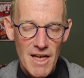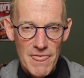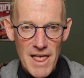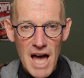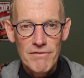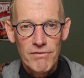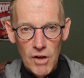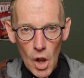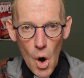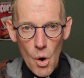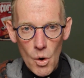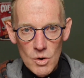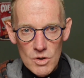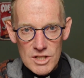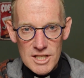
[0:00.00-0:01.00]
That
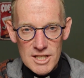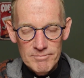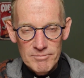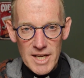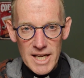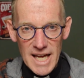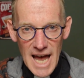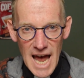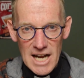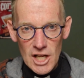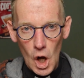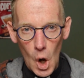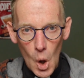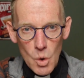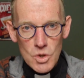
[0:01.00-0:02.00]
flows, again,
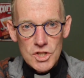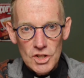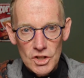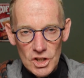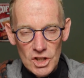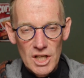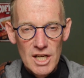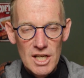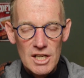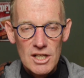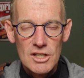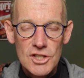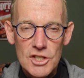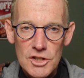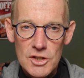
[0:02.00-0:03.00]
closer
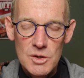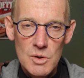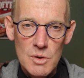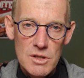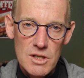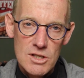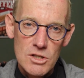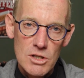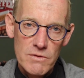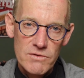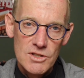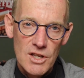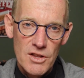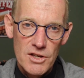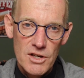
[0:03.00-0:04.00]
to the
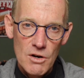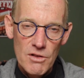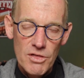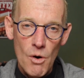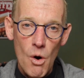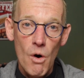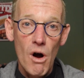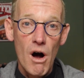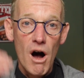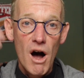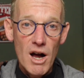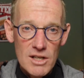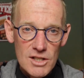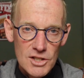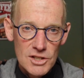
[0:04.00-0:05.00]
surface of the Earth or
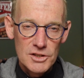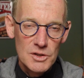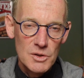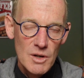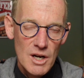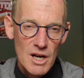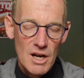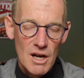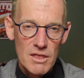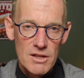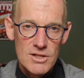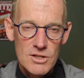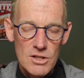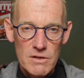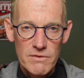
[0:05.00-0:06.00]
onto the
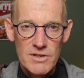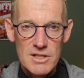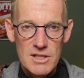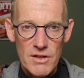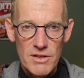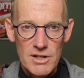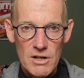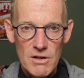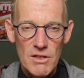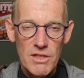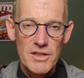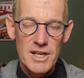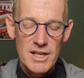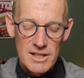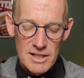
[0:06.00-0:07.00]
surface of the
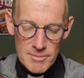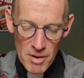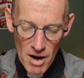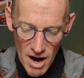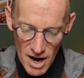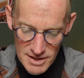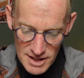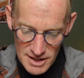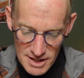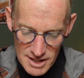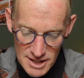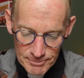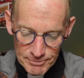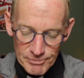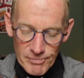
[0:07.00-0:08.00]
Earth in
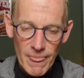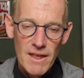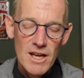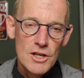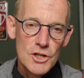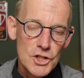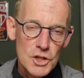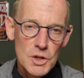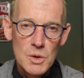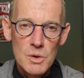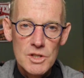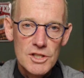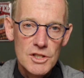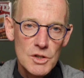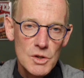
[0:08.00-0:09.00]
deposits due
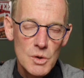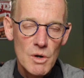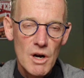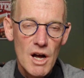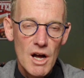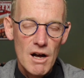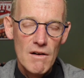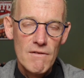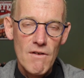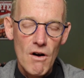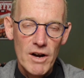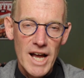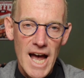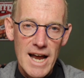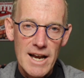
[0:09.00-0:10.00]
to
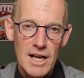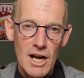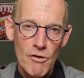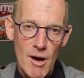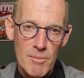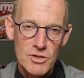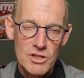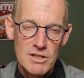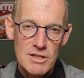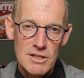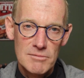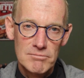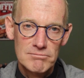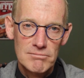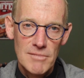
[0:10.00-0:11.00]
volcanic eruptions.